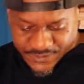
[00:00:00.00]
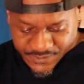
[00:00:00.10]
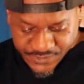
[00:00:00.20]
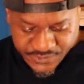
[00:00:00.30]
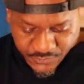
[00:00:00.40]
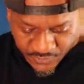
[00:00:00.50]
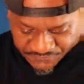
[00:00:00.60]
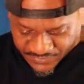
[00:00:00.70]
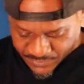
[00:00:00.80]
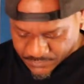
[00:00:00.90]
These two I
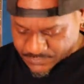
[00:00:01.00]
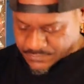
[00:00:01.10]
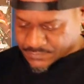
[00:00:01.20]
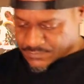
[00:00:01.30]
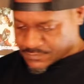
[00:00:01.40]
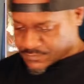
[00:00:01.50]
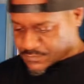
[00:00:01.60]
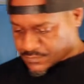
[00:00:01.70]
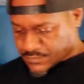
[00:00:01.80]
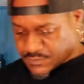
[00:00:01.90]
found.
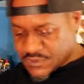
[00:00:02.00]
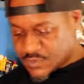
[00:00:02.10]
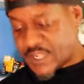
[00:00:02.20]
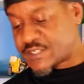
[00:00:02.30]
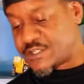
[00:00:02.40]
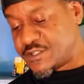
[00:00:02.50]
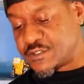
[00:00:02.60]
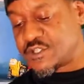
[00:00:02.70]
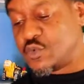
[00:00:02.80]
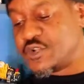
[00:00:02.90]
This was actually a
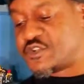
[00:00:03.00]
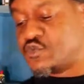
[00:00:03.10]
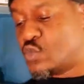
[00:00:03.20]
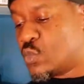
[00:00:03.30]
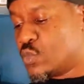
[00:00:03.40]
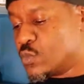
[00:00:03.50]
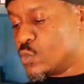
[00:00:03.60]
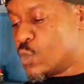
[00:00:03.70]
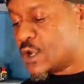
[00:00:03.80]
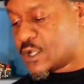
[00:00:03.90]
2-issue
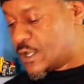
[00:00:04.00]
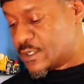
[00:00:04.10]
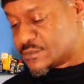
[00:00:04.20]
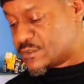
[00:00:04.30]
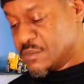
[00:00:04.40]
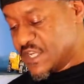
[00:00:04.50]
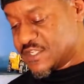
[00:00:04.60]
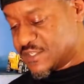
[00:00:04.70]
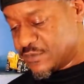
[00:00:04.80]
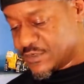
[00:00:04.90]

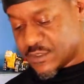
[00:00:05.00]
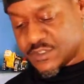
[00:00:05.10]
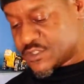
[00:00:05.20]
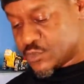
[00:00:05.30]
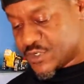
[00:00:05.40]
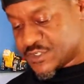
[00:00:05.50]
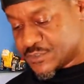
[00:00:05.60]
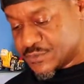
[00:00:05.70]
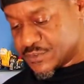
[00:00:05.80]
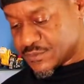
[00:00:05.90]
miniseries, only 2
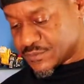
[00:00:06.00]
issues.